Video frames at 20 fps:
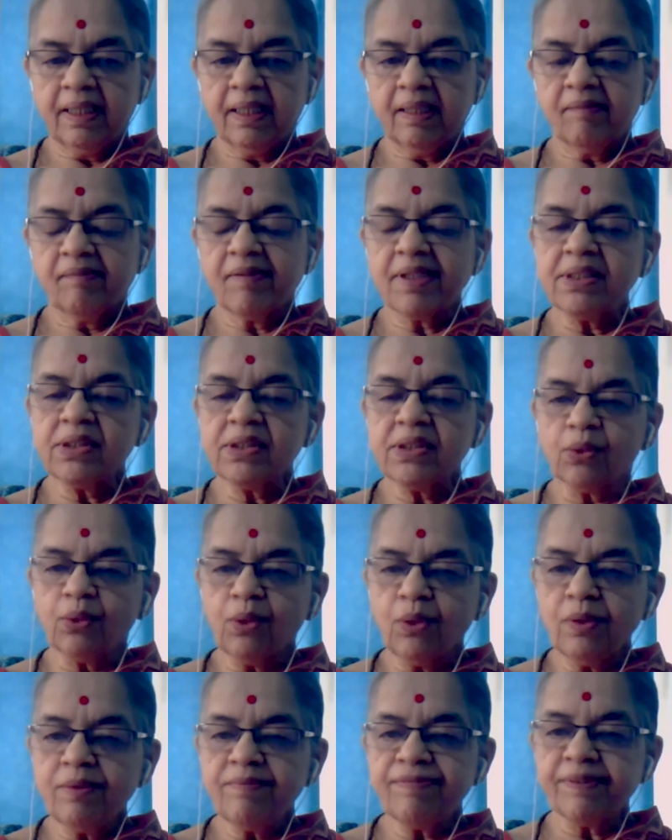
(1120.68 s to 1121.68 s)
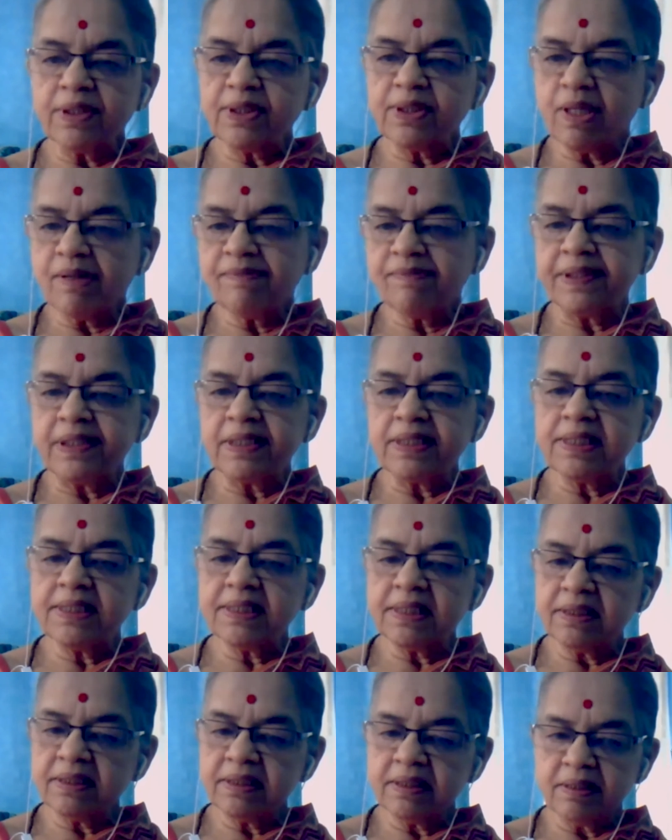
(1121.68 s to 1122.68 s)
one's own philosophical
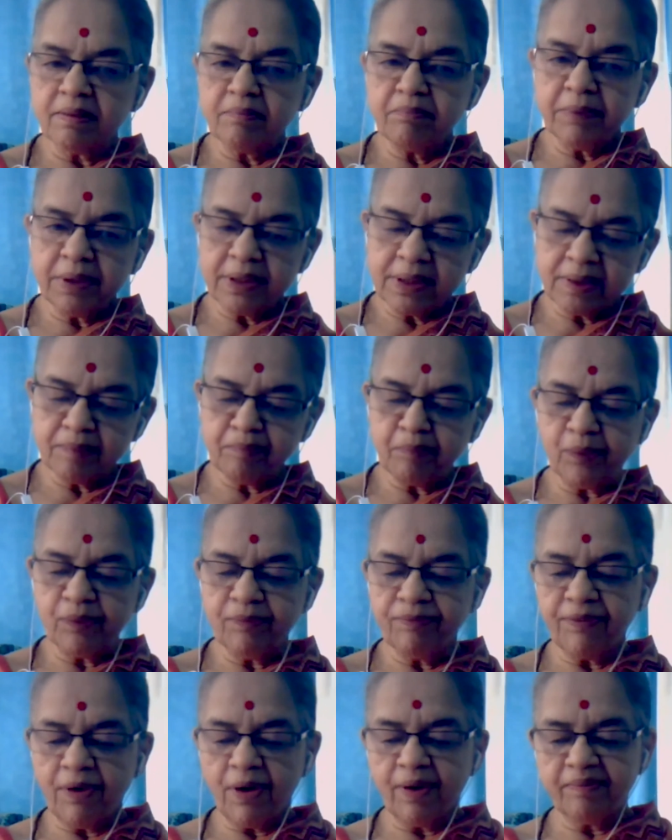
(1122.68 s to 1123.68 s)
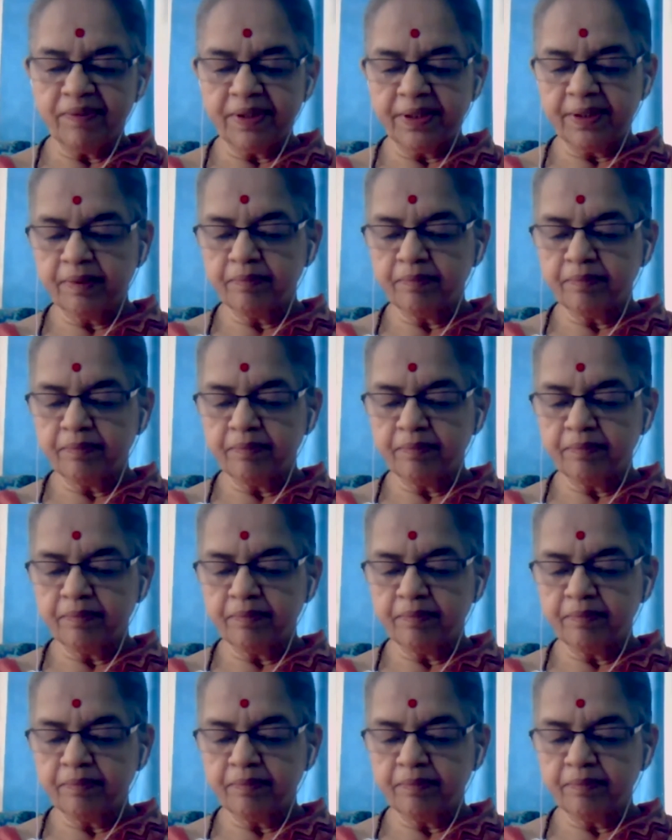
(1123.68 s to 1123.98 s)
system is put forward.